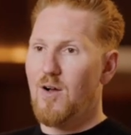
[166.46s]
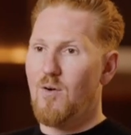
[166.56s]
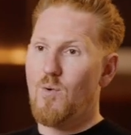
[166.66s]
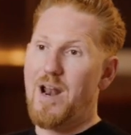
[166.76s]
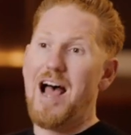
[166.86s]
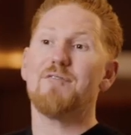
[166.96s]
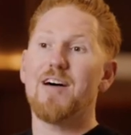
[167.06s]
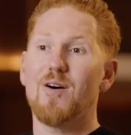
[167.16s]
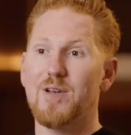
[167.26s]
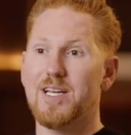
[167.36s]
What I
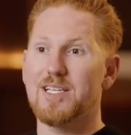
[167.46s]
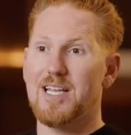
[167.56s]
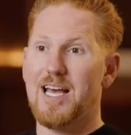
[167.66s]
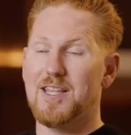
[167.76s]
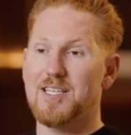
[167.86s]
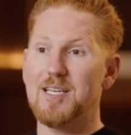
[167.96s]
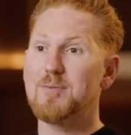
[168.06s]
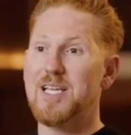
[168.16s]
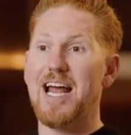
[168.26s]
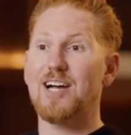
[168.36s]
found is that the
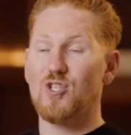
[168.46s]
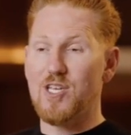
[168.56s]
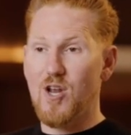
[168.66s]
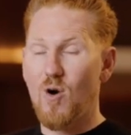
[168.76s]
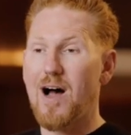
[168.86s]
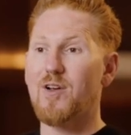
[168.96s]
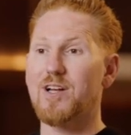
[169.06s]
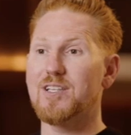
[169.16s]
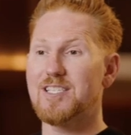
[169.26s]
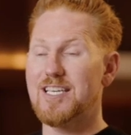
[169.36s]
teams that actually know how to
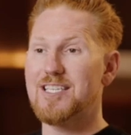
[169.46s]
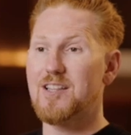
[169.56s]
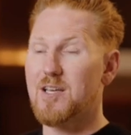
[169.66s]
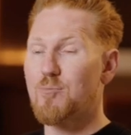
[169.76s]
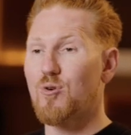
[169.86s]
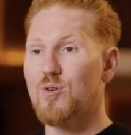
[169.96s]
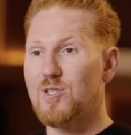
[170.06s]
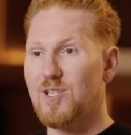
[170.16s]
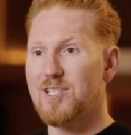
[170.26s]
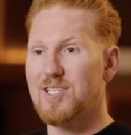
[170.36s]
consistently
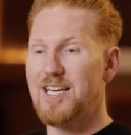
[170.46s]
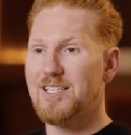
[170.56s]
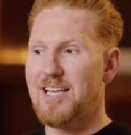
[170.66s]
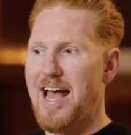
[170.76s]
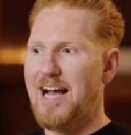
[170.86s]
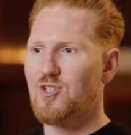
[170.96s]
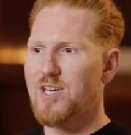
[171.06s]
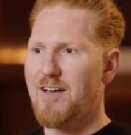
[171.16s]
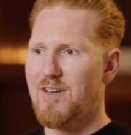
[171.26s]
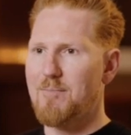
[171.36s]
produce listings
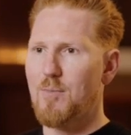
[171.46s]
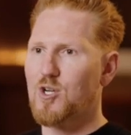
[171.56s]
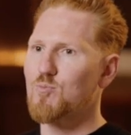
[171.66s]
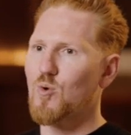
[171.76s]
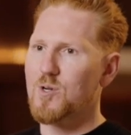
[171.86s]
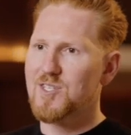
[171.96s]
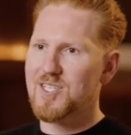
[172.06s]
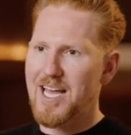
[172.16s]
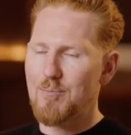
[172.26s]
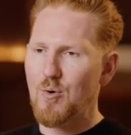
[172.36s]
actually have a much more
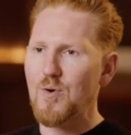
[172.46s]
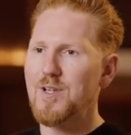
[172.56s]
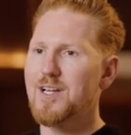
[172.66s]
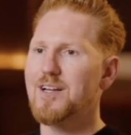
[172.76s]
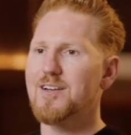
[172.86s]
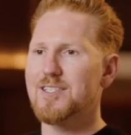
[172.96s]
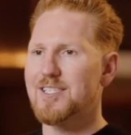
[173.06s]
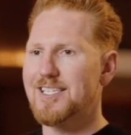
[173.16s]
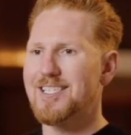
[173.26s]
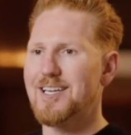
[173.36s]
stable,
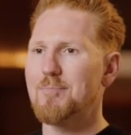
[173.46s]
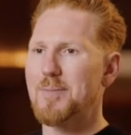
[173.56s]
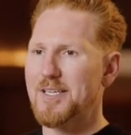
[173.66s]
consistent